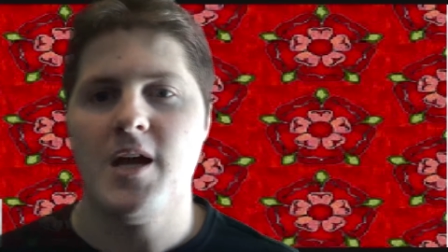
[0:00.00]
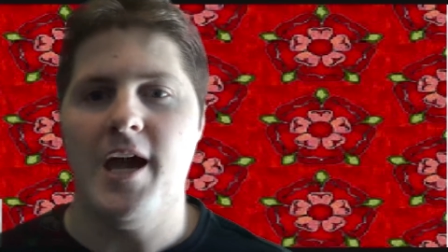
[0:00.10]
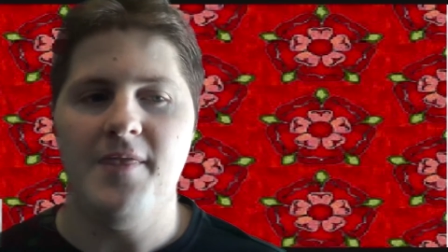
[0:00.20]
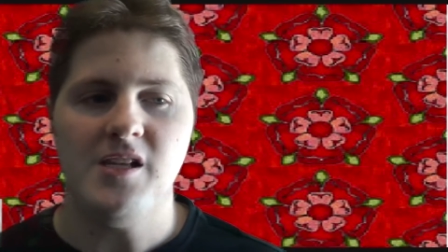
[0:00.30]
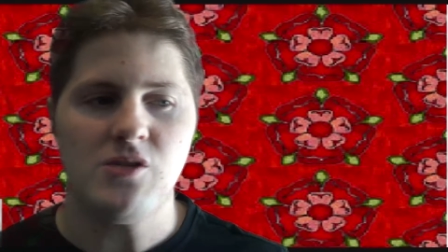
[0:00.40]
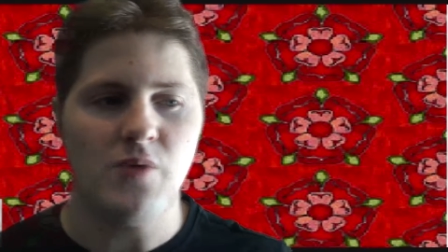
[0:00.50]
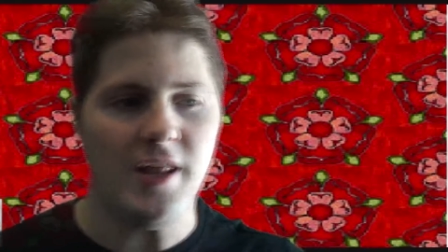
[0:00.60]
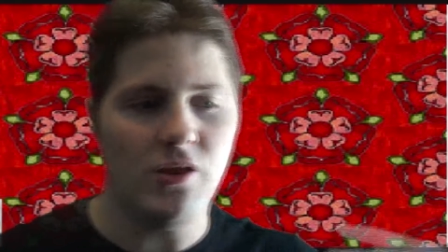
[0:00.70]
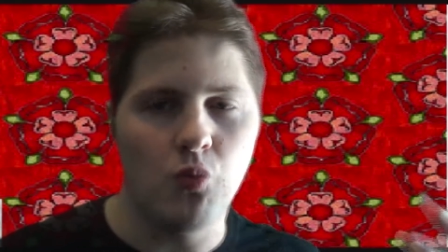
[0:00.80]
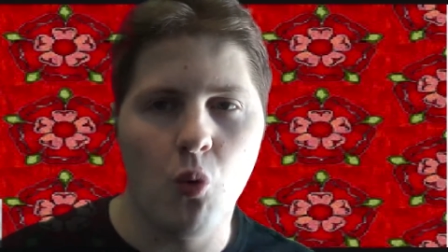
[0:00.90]
And this is
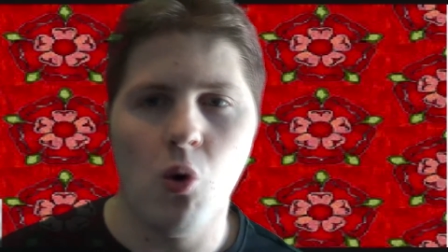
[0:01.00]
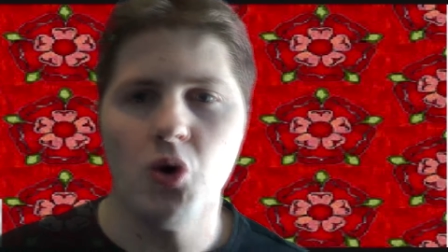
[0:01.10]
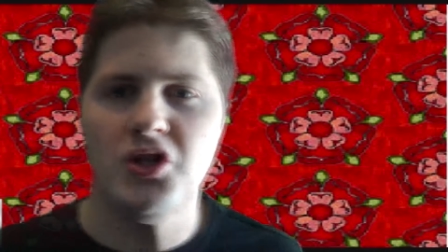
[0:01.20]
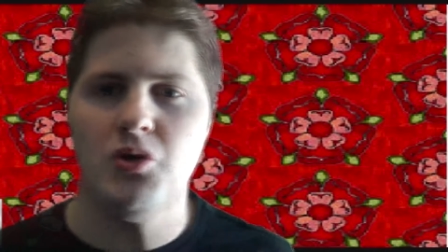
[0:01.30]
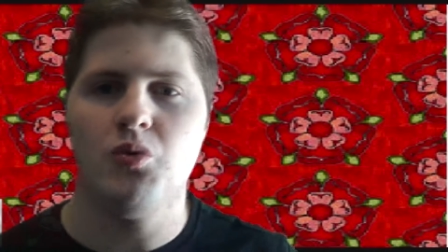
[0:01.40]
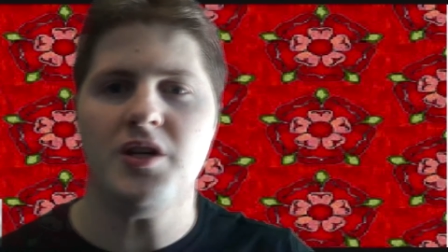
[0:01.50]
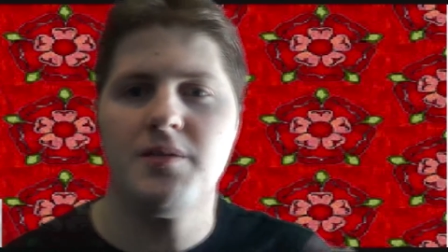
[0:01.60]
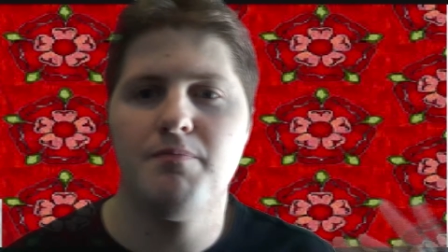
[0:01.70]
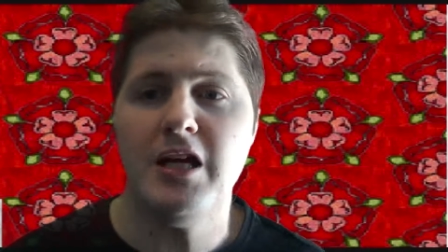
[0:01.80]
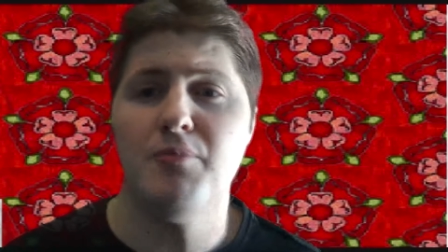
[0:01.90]
where the wars and all
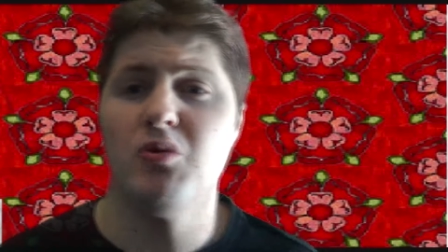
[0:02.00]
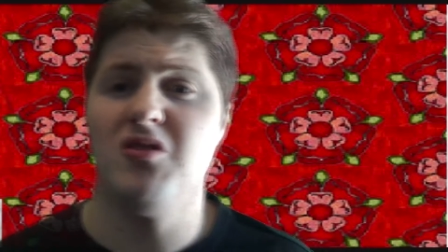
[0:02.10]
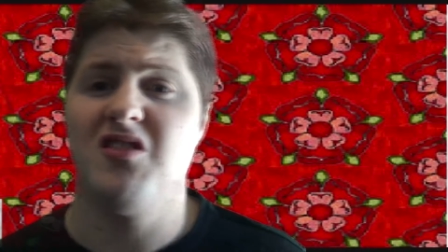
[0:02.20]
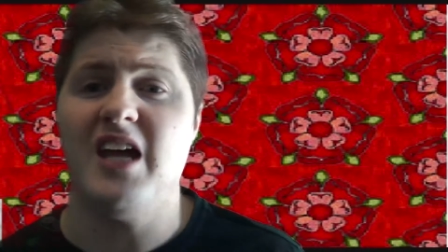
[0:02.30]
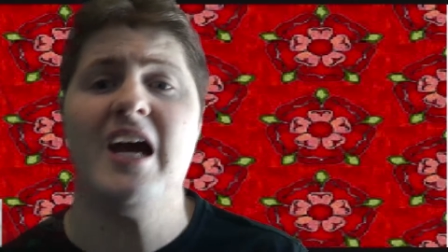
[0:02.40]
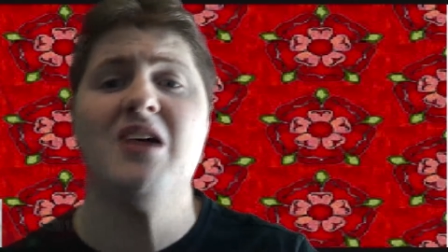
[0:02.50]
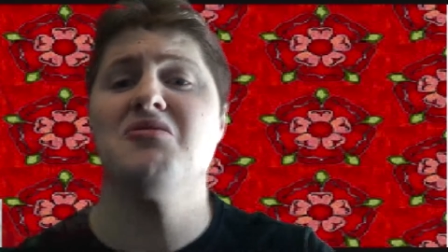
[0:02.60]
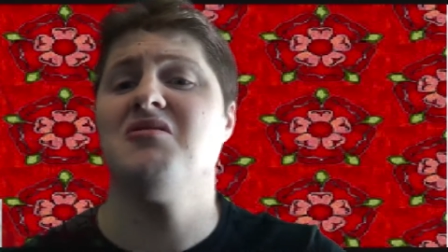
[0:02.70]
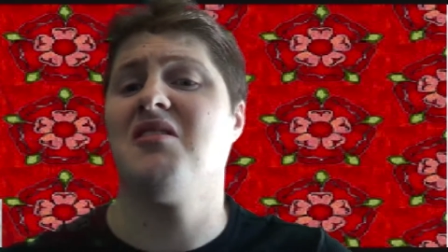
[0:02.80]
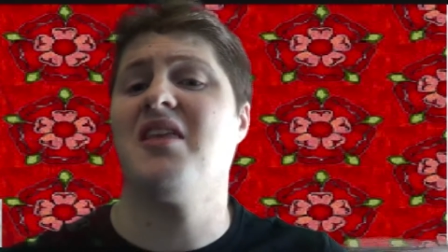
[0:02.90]
these people,
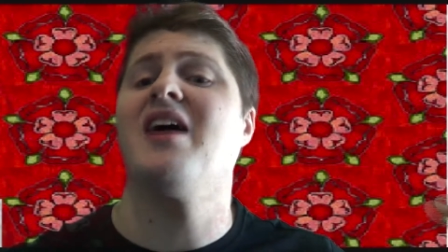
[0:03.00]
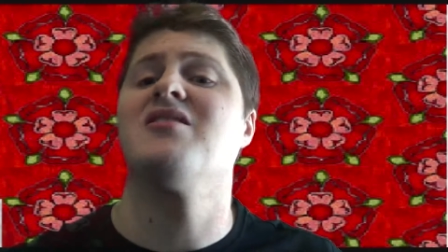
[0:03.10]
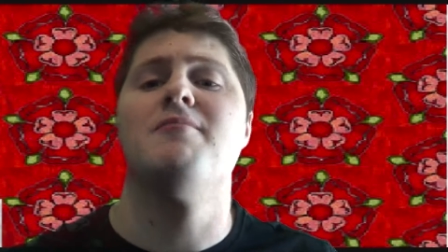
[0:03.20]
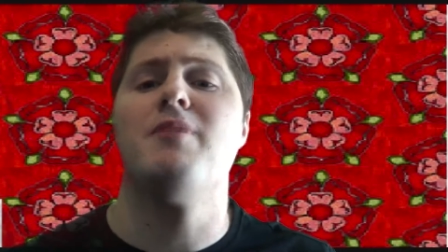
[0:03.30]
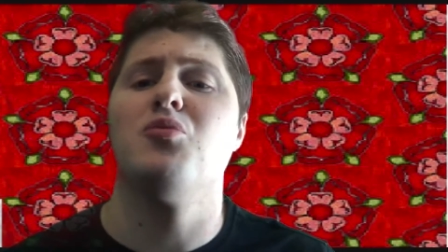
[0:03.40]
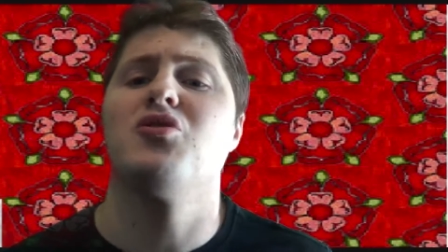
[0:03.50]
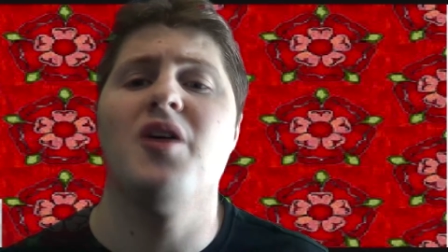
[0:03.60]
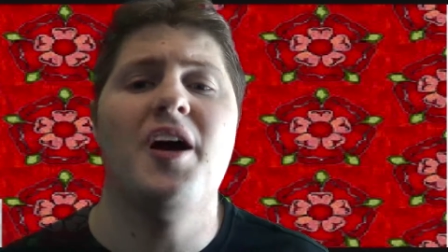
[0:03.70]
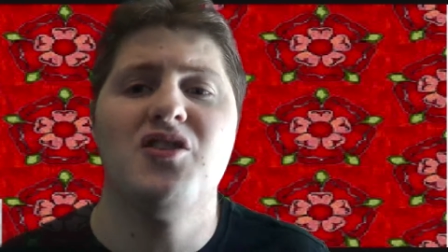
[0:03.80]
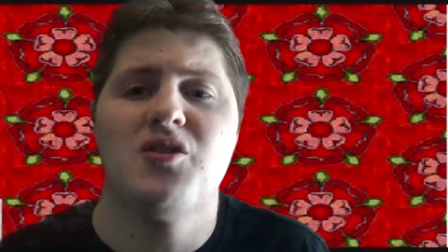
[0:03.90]
thousands and thousands of people
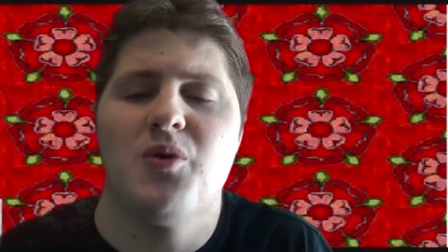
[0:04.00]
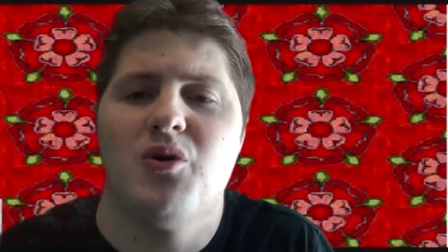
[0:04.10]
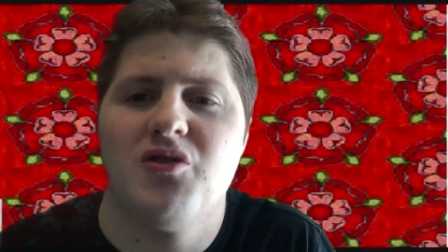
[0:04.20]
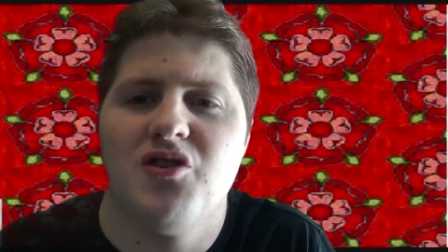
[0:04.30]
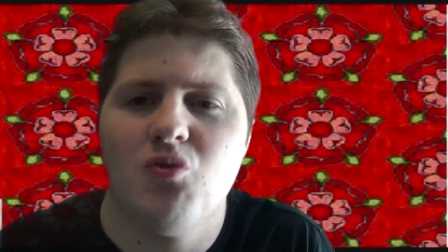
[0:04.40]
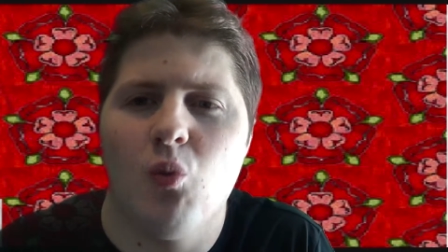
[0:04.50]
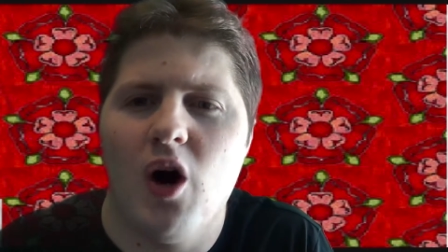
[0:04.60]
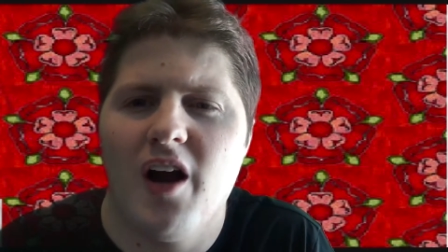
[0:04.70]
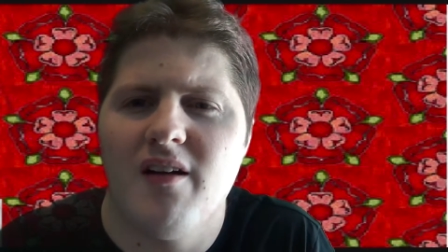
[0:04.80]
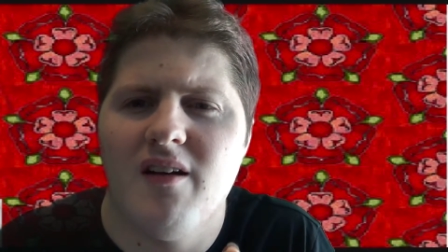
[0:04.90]
dying just because there's
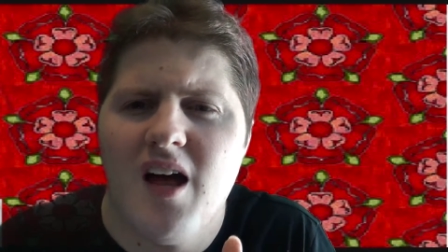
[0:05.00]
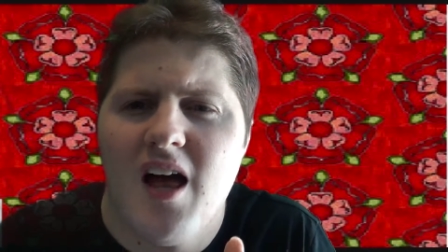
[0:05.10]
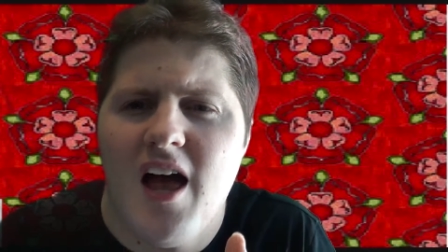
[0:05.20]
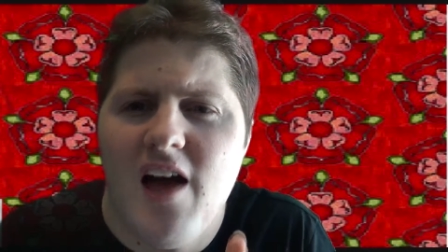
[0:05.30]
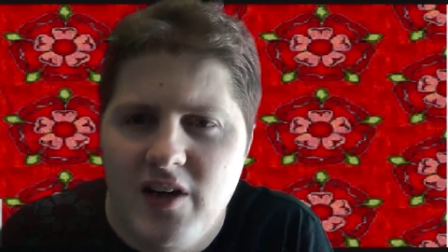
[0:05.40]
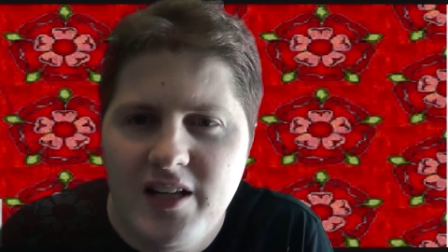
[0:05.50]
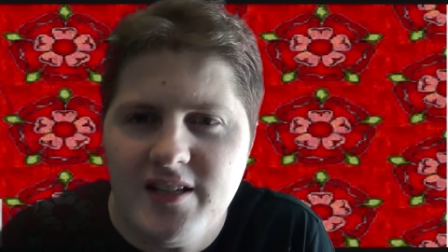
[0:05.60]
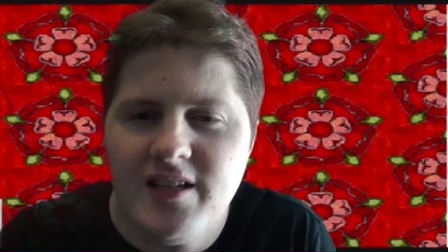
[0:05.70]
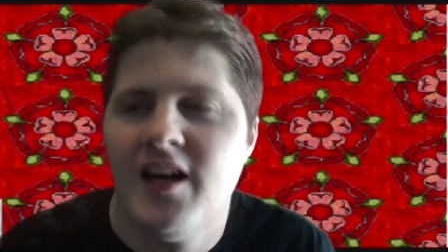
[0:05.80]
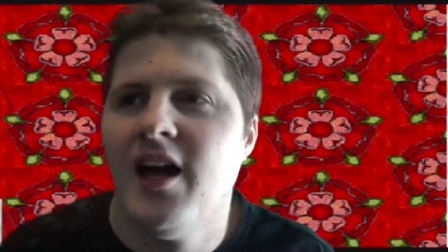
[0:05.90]
one
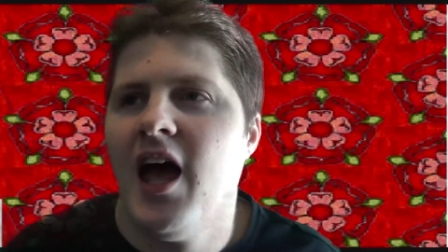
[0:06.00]
event.